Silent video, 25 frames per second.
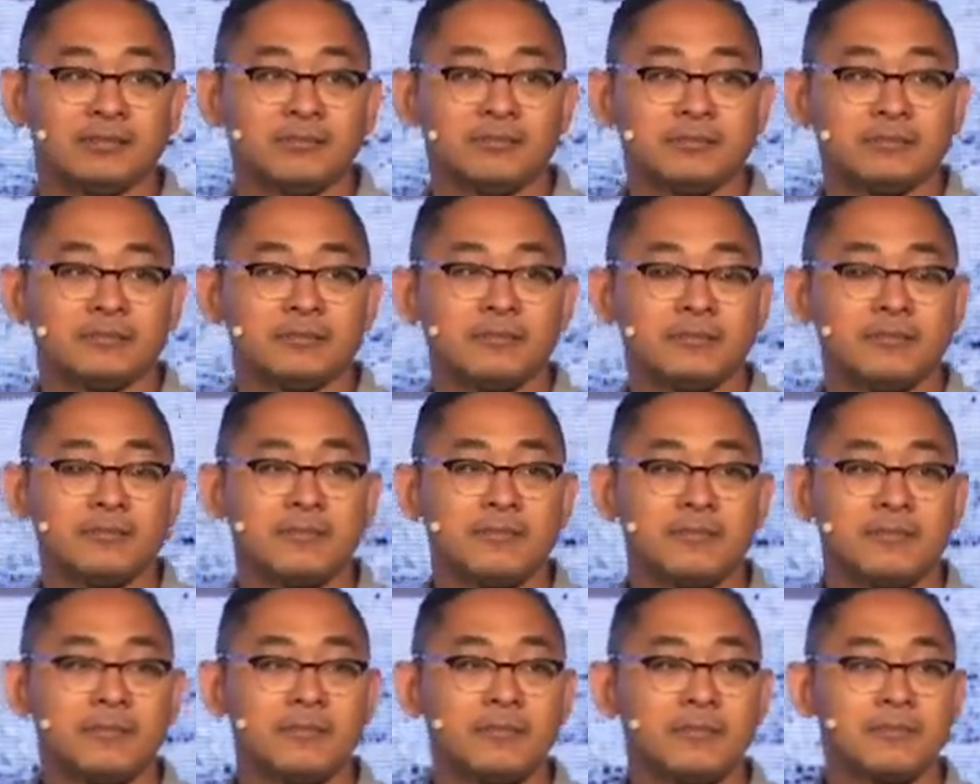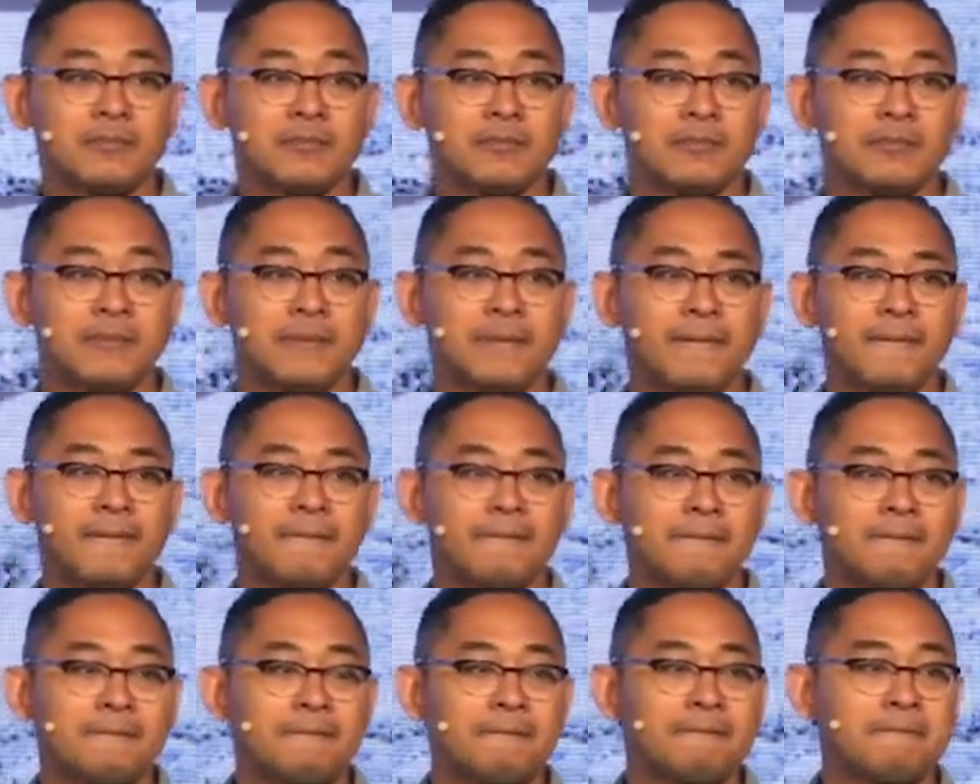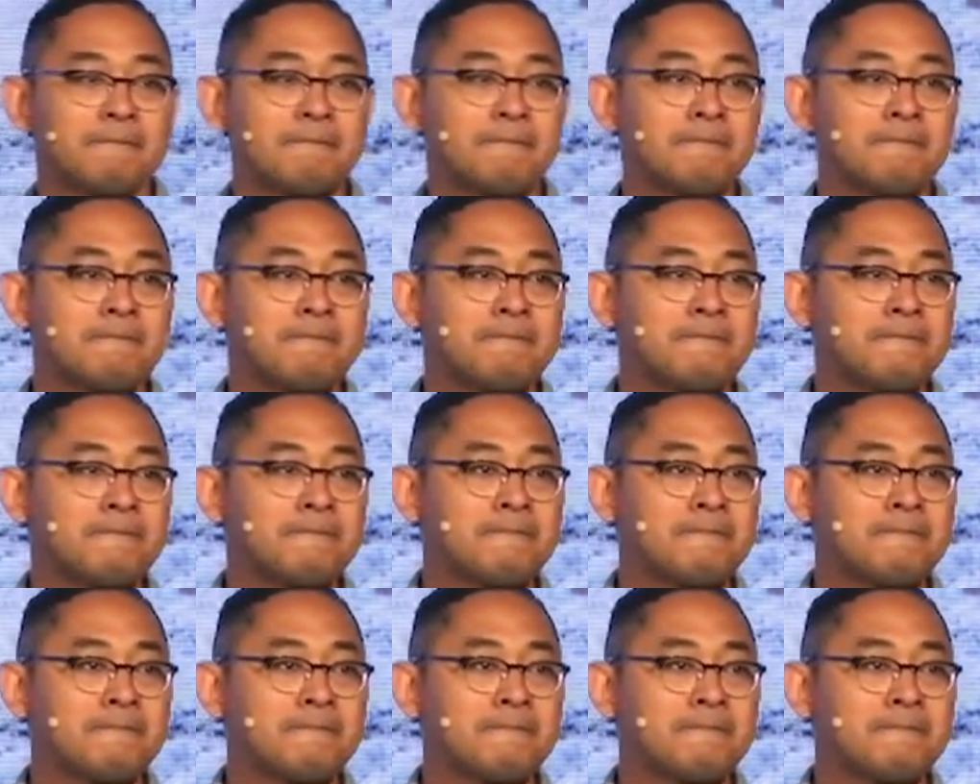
No one is speaking in this clip.